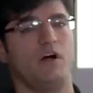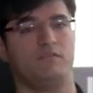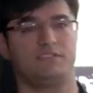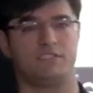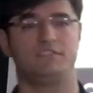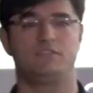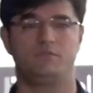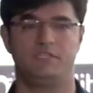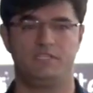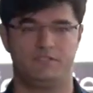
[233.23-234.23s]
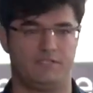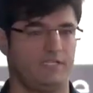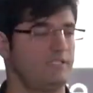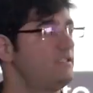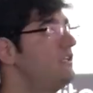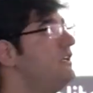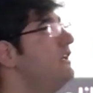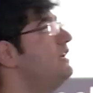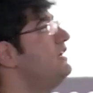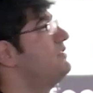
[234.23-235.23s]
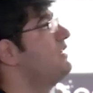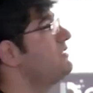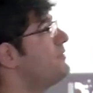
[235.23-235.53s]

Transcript: to always connect to the internet. The